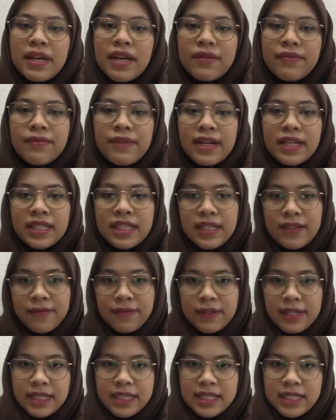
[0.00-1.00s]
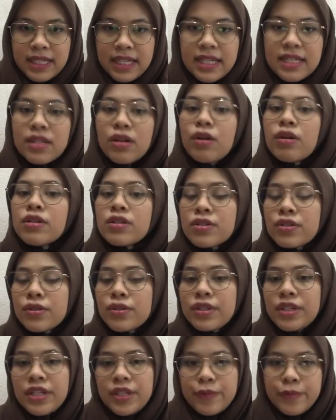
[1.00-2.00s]
effectiveness is
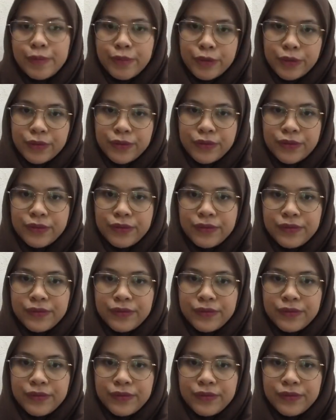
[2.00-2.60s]
also improved.